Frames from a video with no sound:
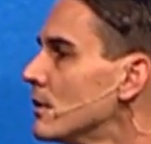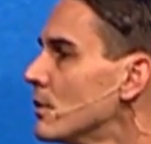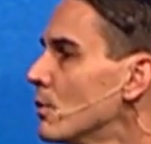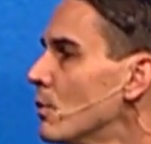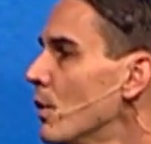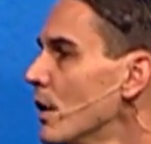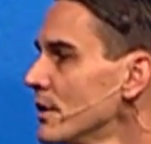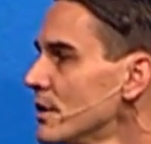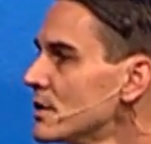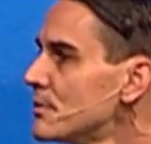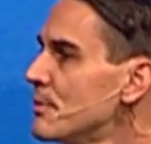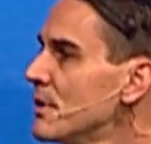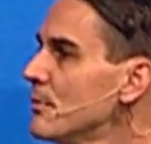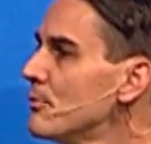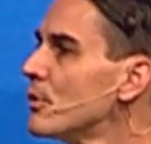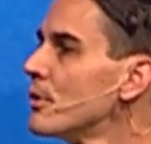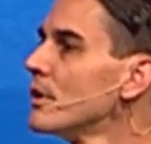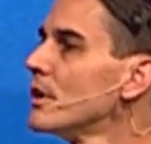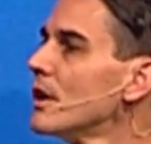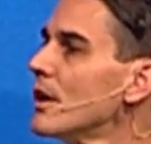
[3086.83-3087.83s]
What does being
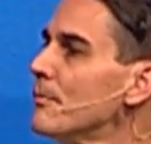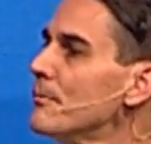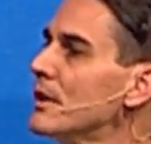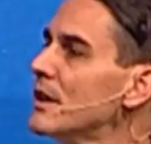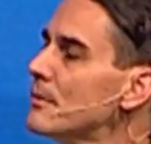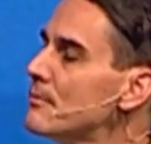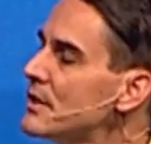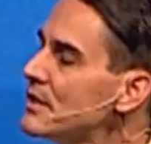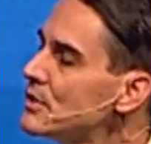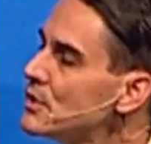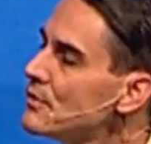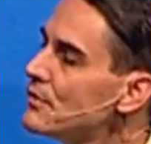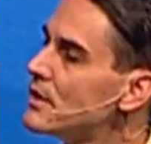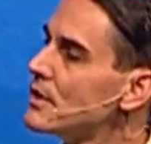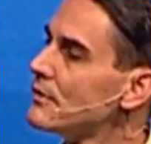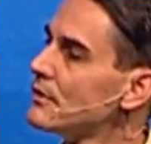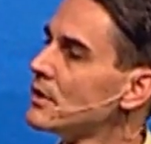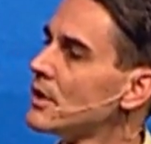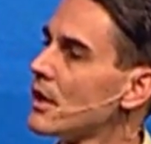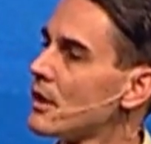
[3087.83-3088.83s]
born again mean? It means you've
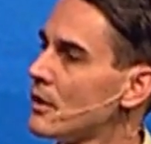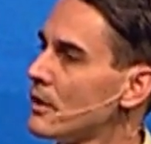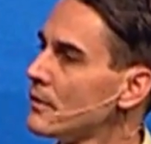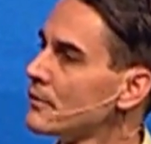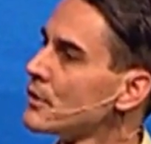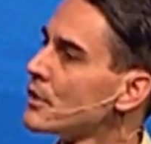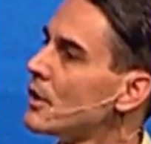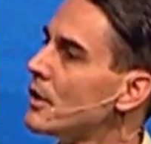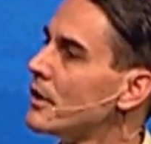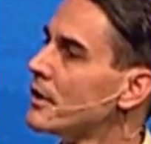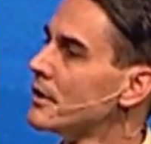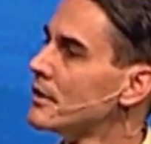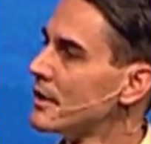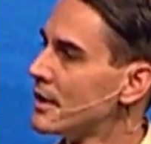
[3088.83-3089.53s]
given God all of your heart,